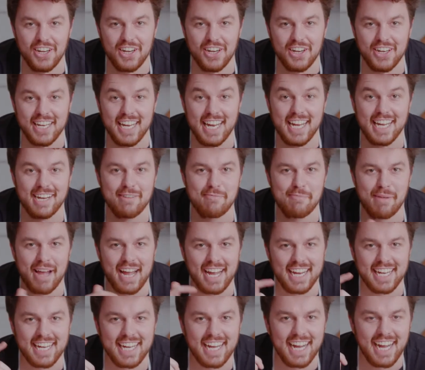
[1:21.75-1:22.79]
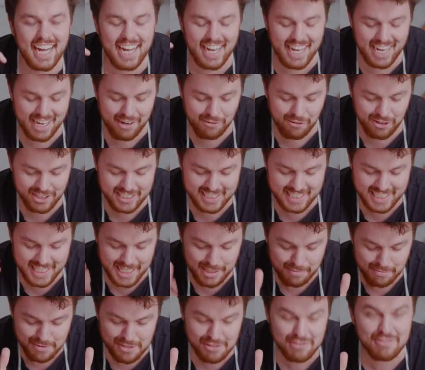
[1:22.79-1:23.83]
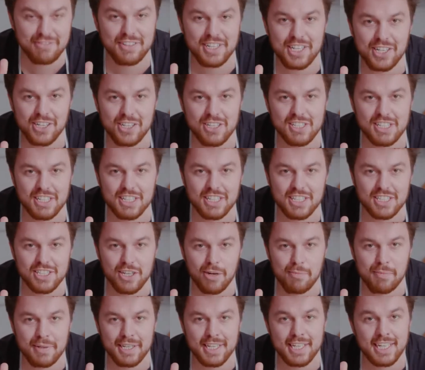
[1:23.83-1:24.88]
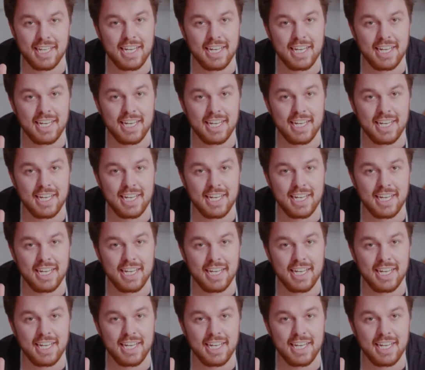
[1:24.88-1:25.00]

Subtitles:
Okay, I'm back. I watched heaps of videos on the topic